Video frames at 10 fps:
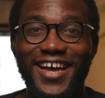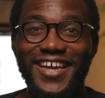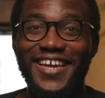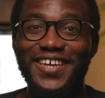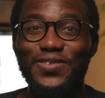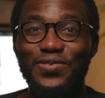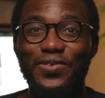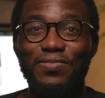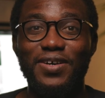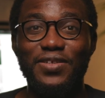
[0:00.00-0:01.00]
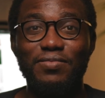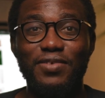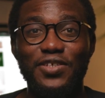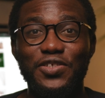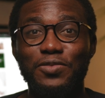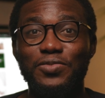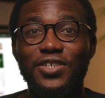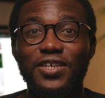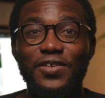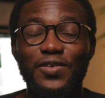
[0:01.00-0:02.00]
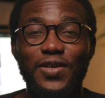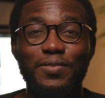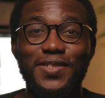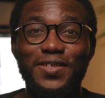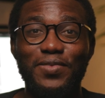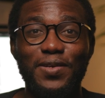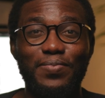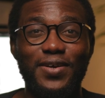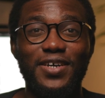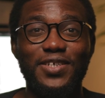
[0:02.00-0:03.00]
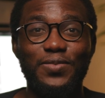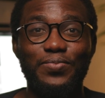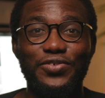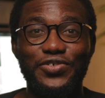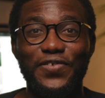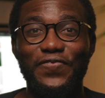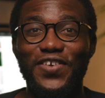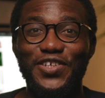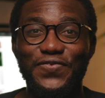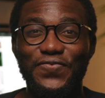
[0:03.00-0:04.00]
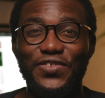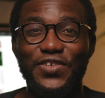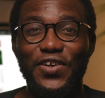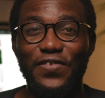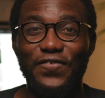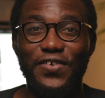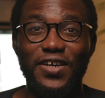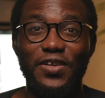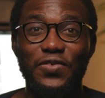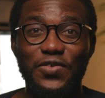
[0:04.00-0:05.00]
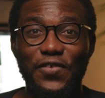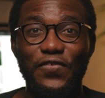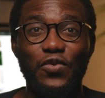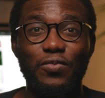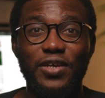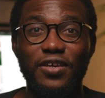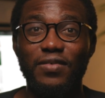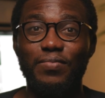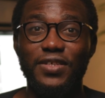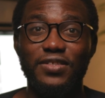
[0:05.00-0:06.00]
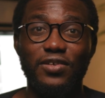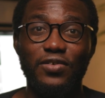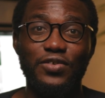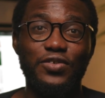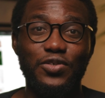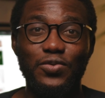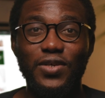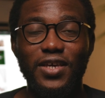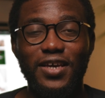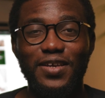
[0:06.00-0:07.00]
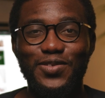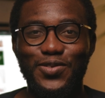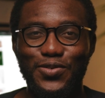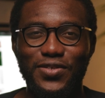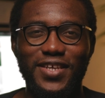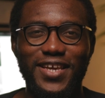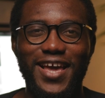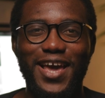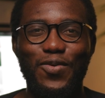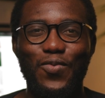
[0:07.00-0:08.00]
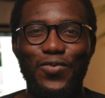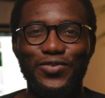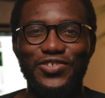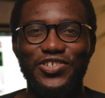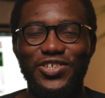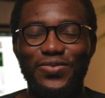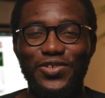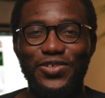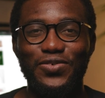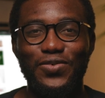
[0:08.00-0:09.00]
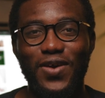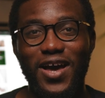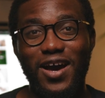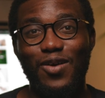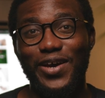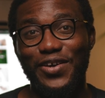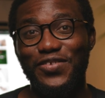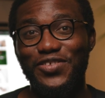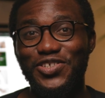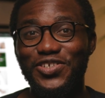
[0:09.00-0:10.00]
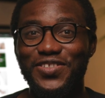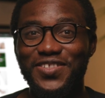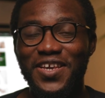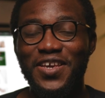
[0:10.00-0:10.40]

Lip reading: Hi guys, welcome back to my YouTube channel. I'm Mcbaj, a portrait and fashion photographer and also a filmmaker based in London, UK. So today I want to share with you how I got the shot.